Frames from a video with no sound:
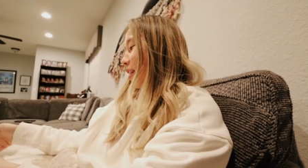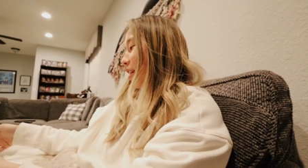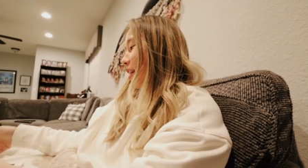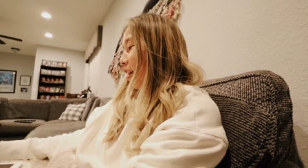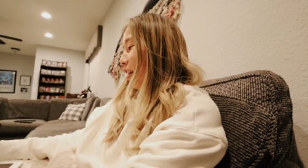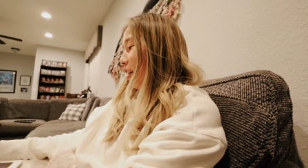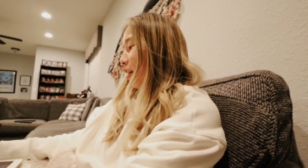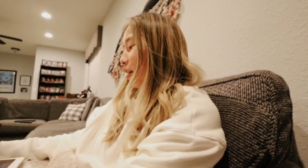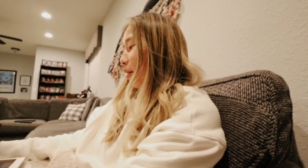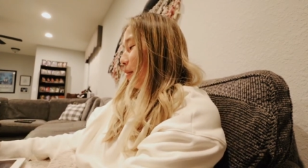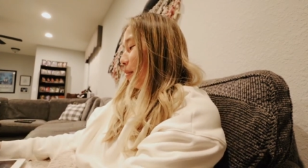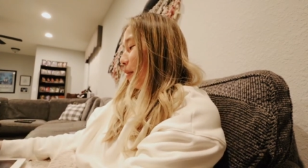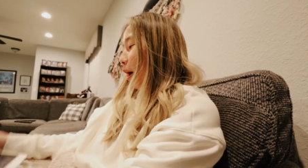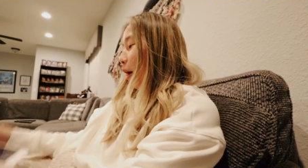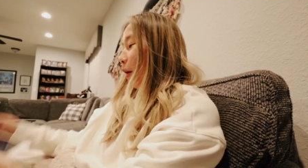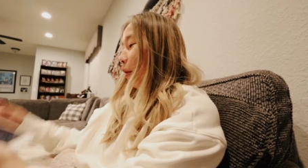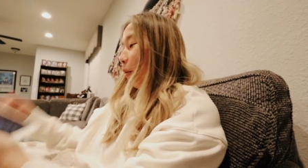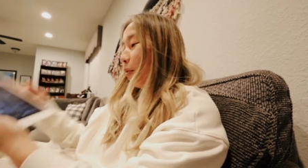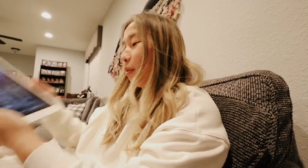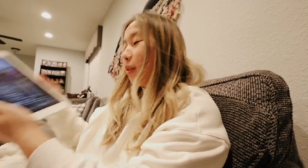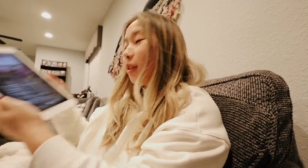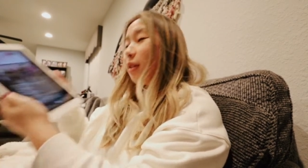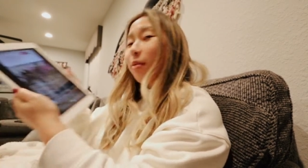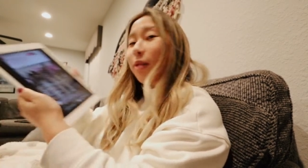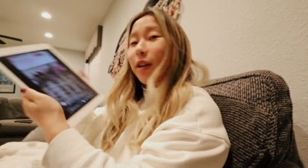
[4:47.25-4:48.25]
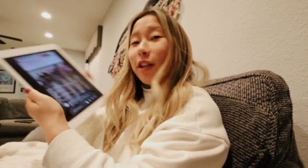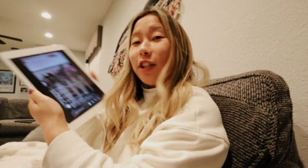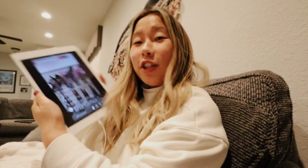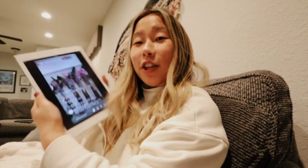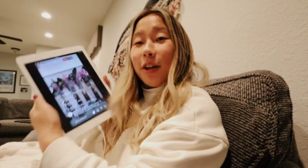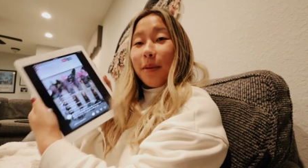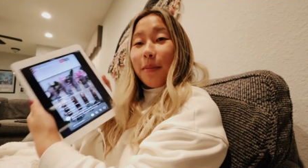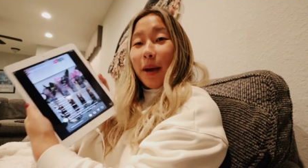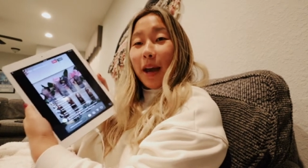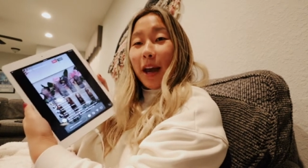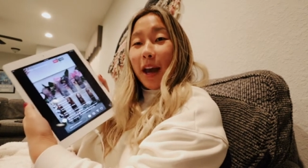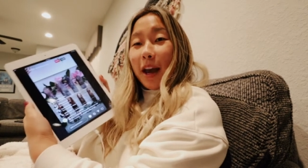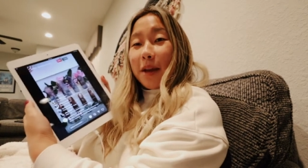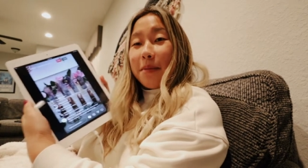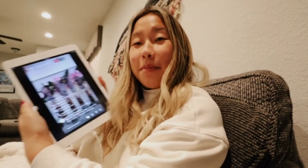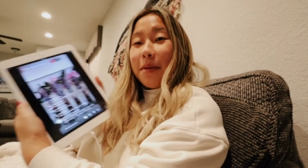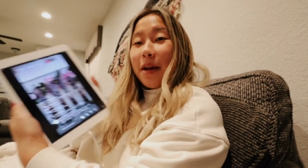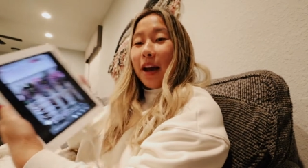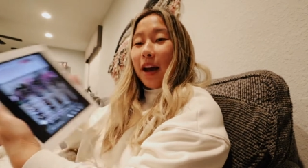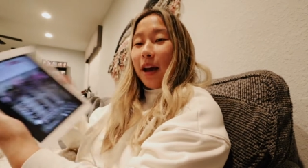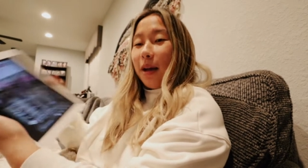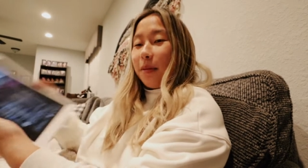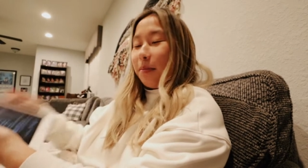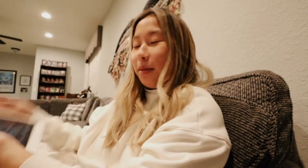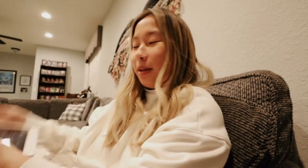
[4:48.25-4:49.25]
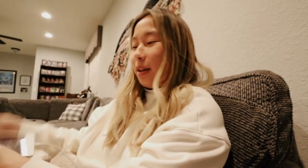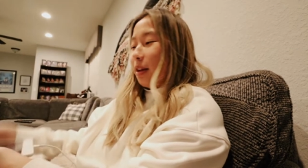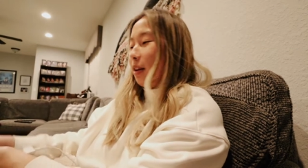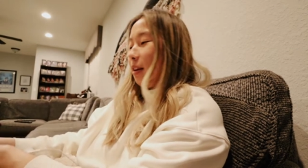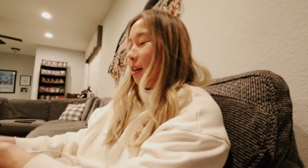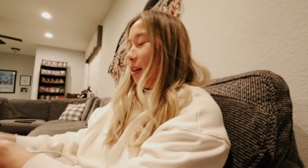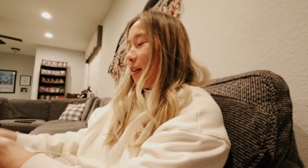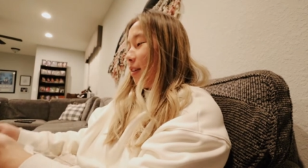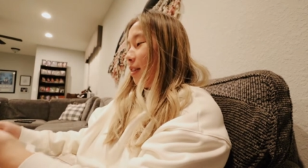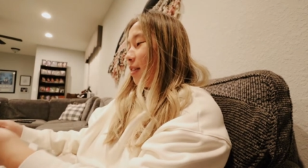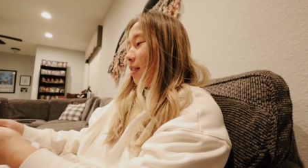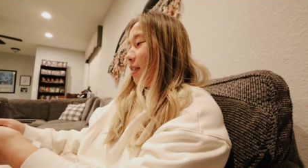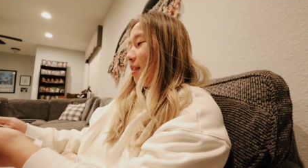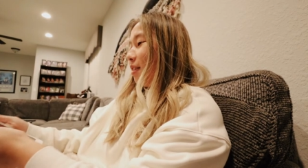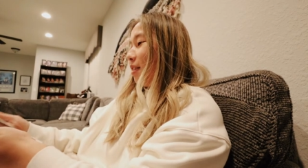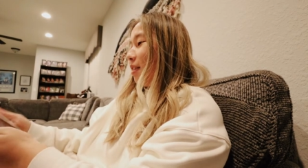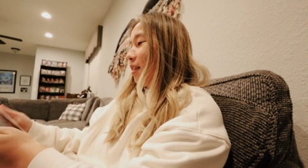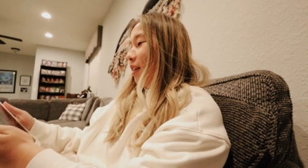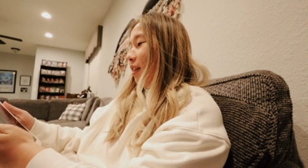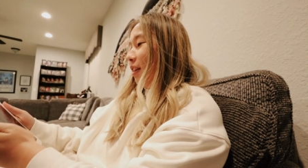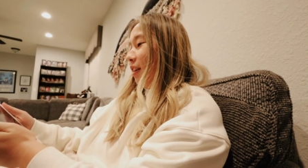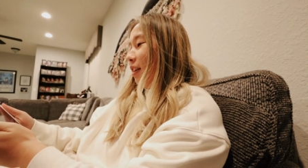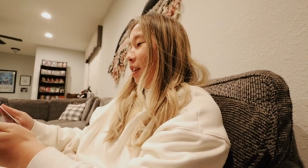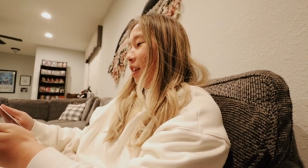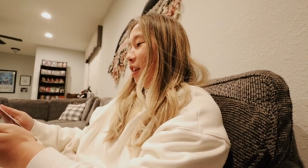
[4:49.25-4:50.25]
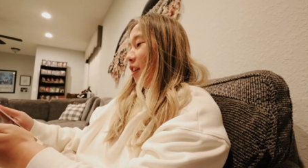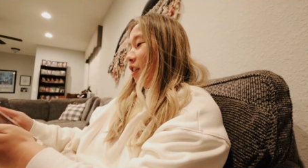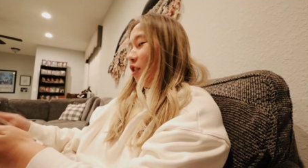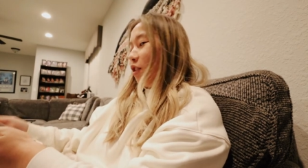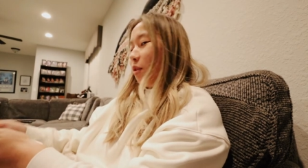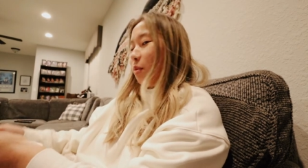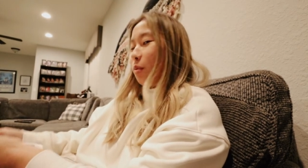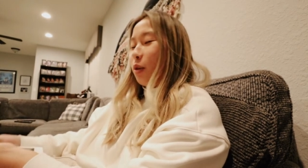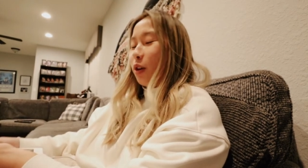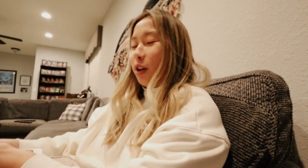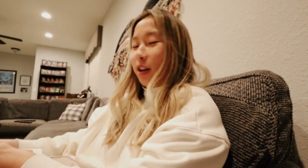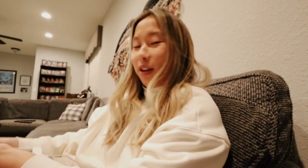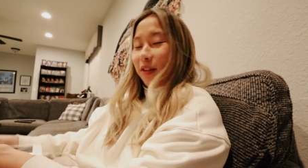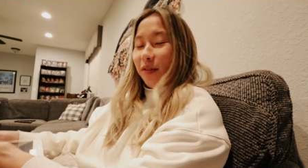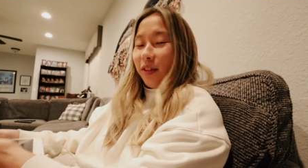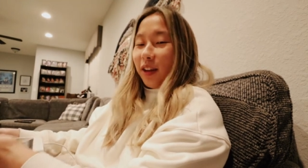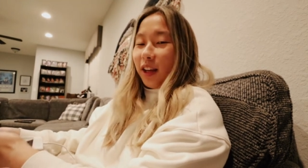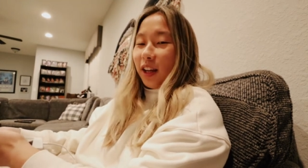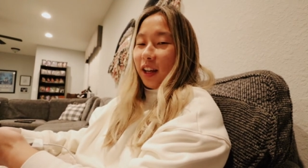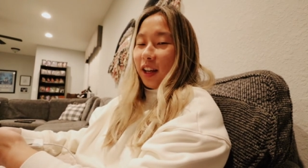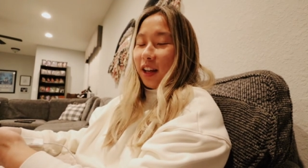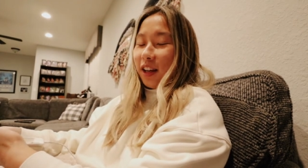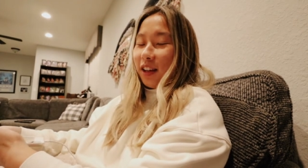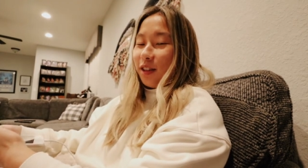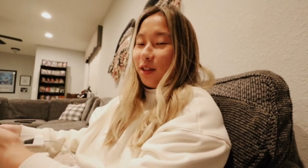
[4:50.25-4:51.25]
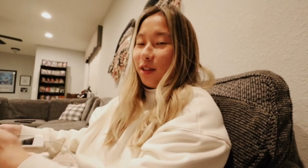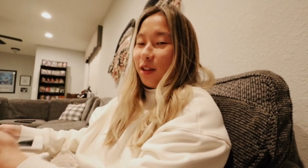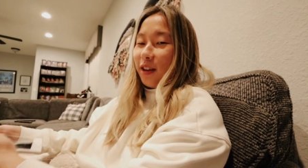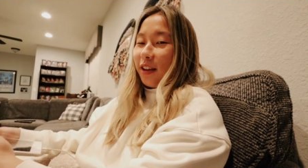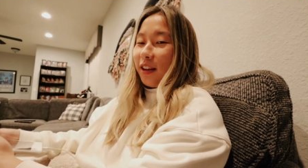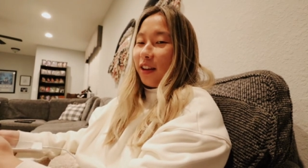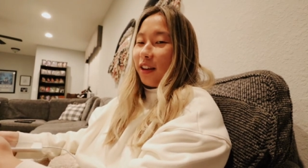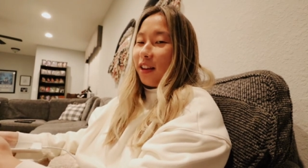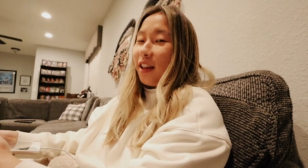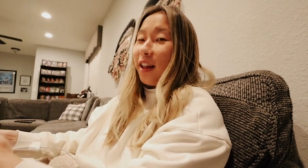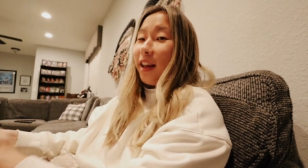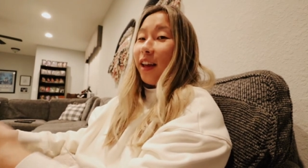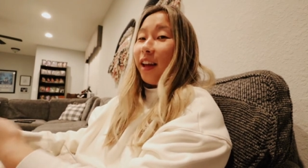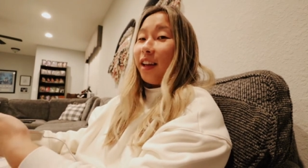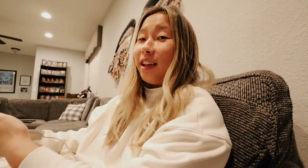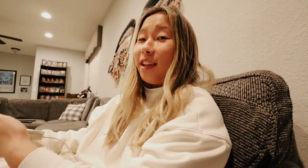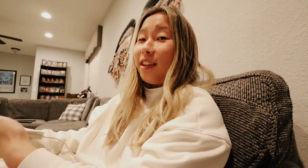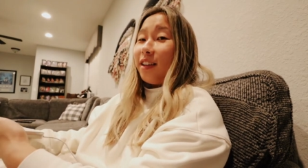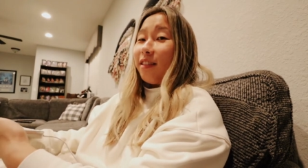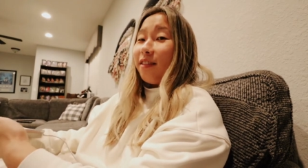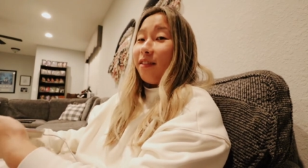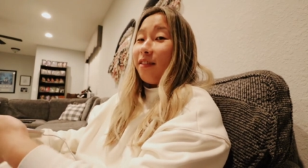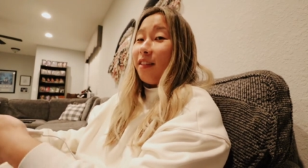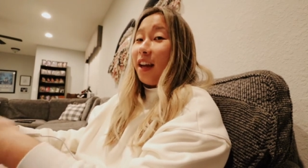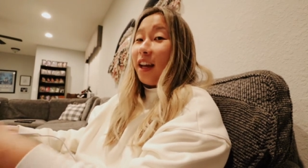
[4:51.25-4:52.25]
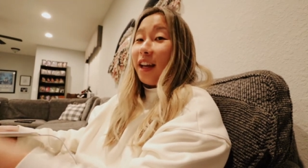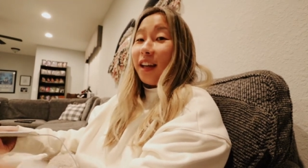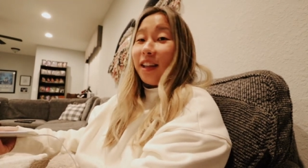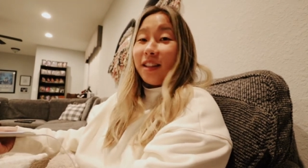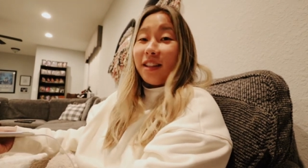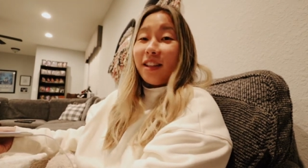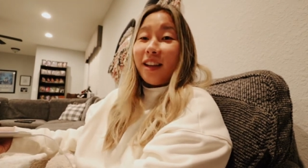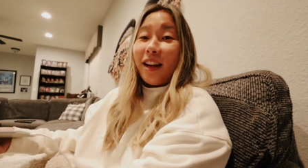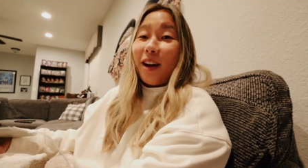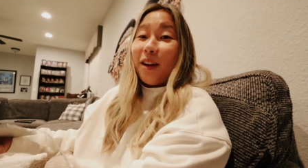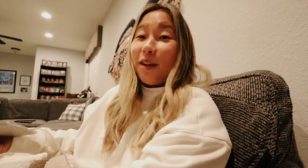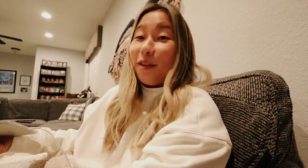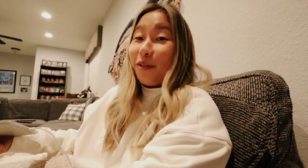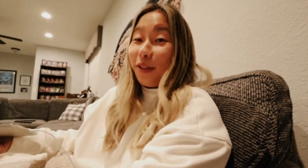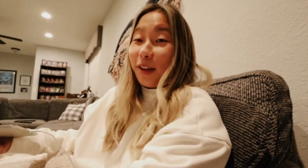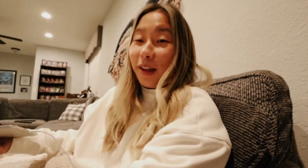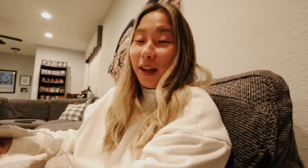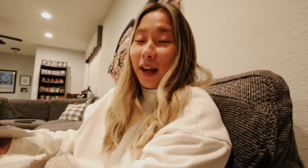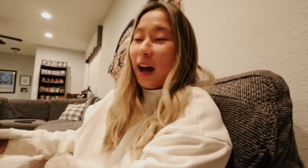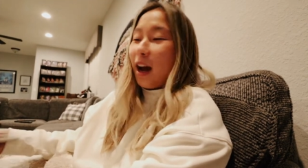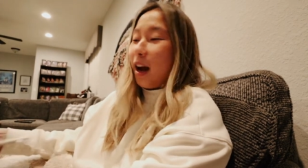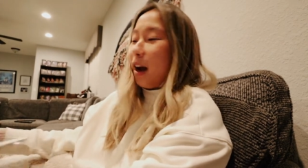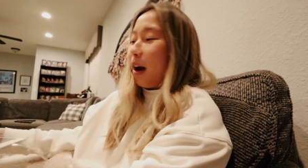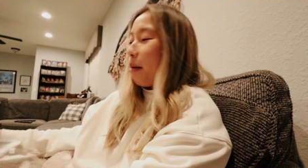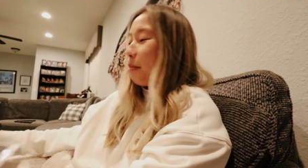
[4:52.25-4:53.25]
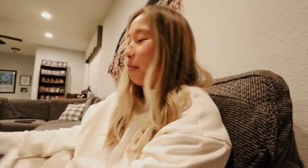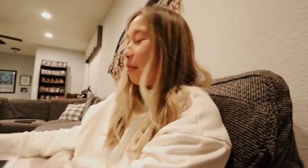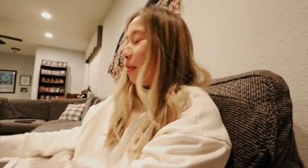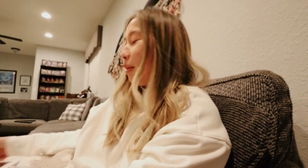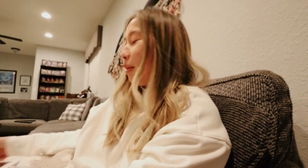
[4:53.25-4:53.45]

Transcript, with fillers: Um, I always watch it on my iPad because it's just more convenient so I can like exit out of the app